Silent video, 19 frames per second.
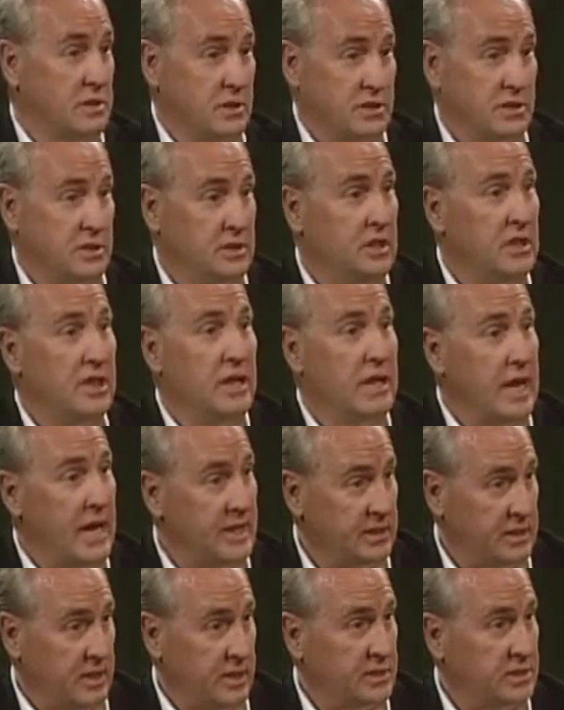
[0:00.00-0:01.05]
this
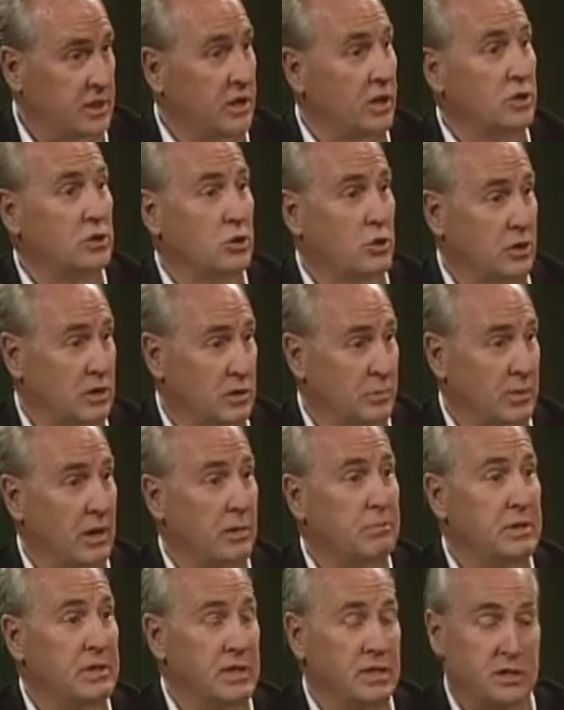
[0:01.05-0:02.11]
DNA testing I talked
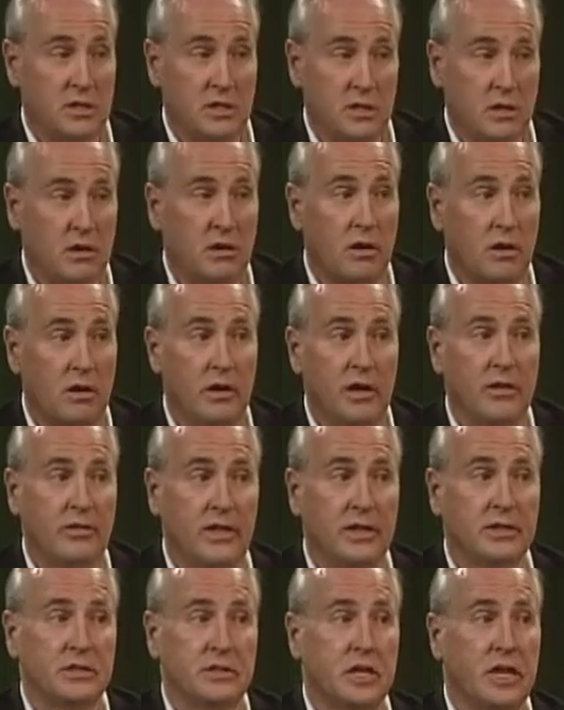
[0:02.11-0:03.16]
about, PCR, and
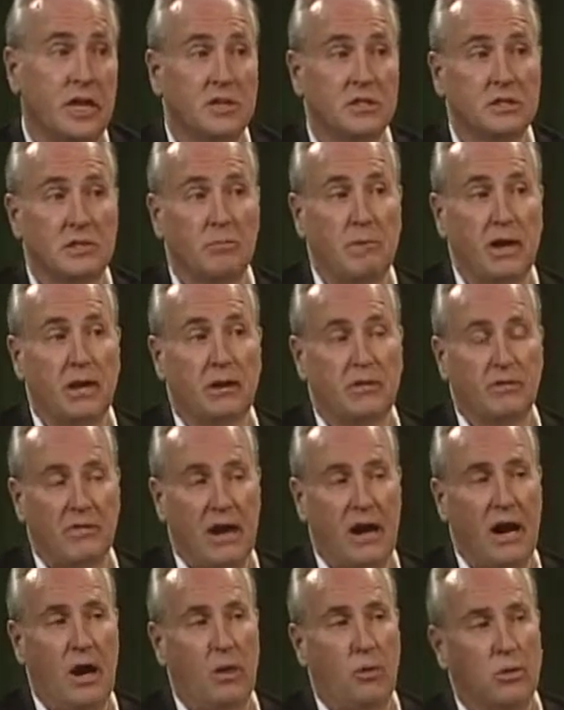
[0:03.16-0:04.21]
that takes a matter of
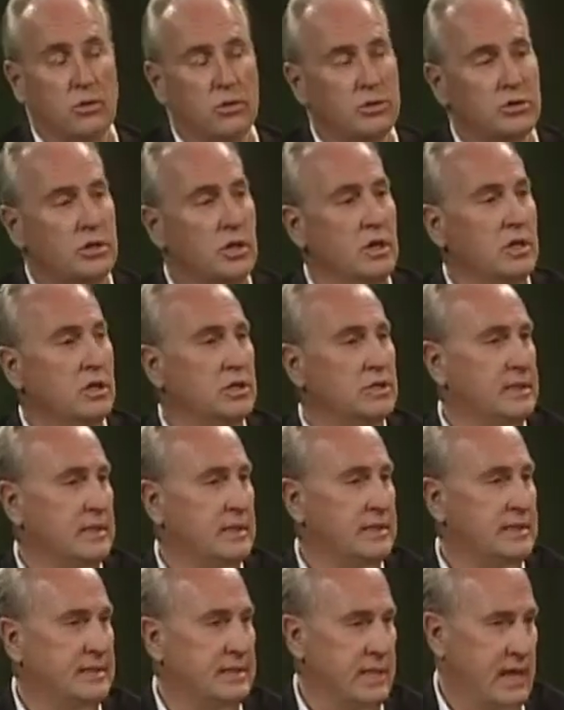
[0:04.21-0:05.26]
hours
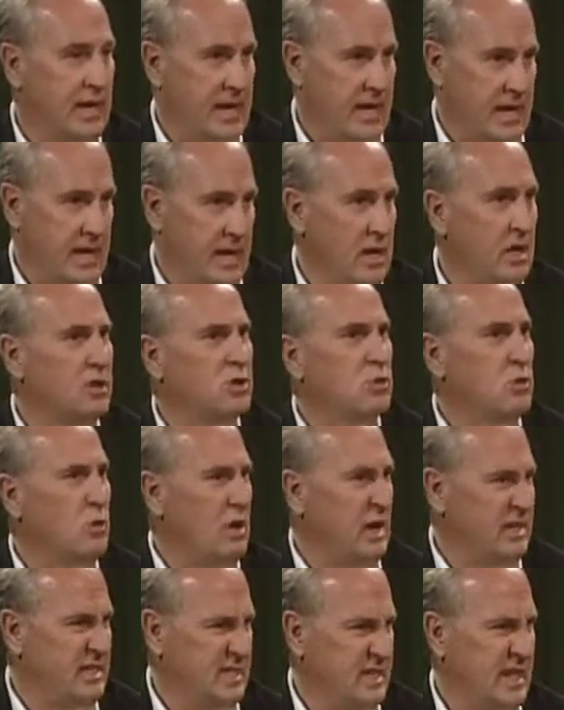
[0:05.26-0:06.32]
today to
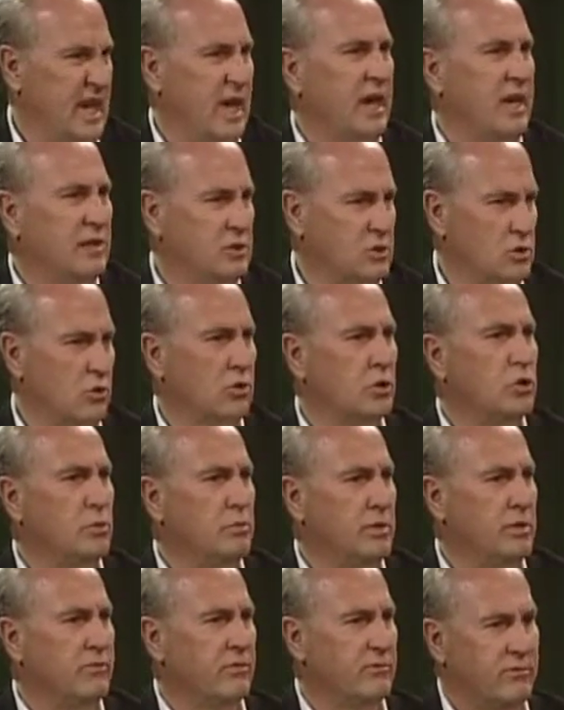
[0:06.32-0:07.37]
a day. So it could mm -hmm.
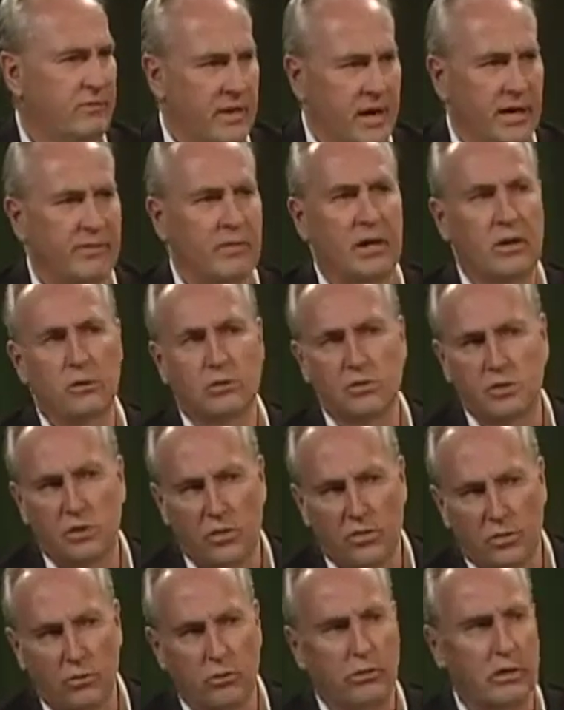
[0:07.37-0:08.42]
be mm-hmm. from five hours to
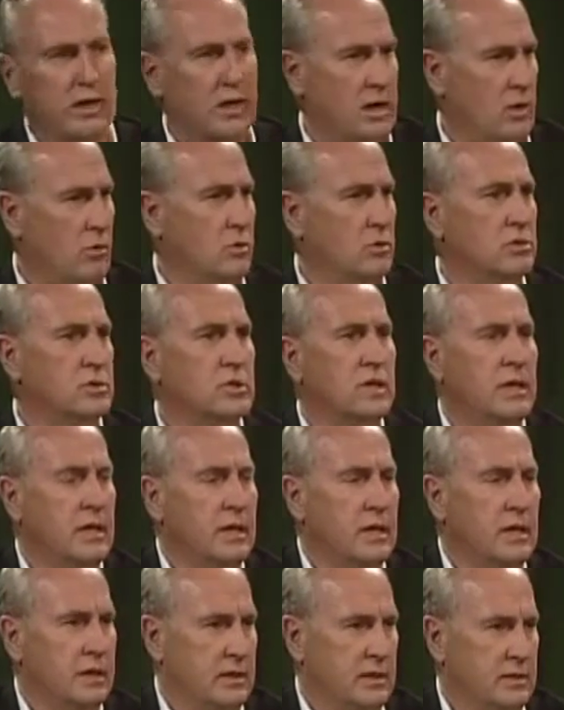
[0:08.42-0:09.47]
30 hours
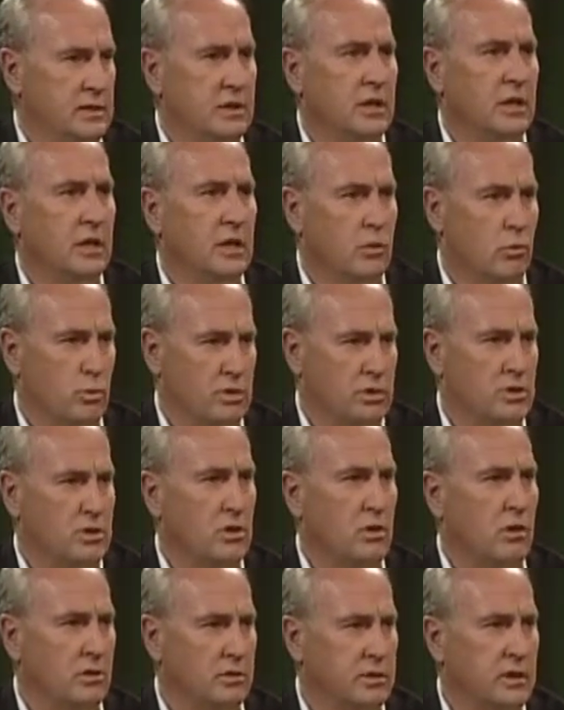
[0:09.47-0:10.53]
uh, to get a
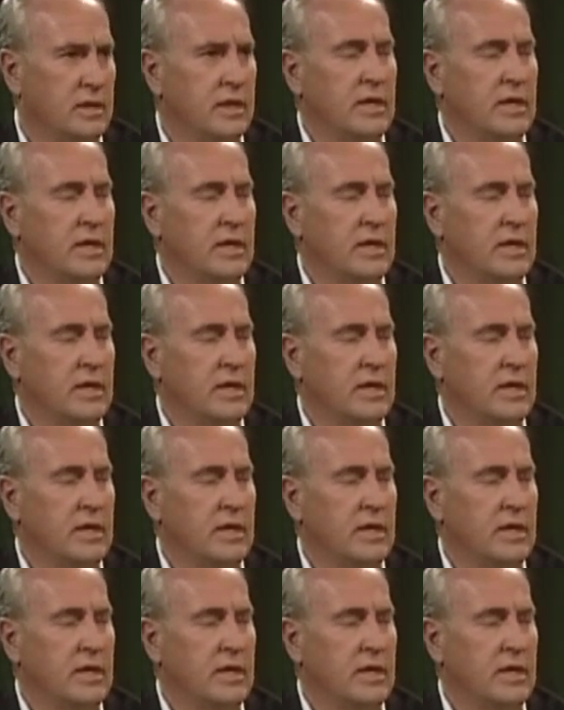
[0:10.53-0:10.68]
result.